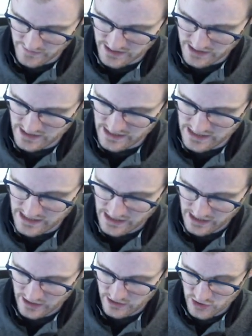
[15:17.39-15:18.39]
C
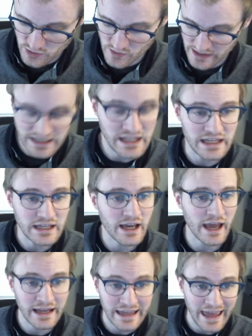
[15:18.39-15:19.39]
to E,
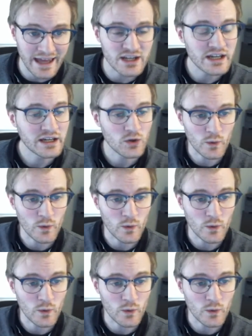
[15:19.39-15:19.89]
and again,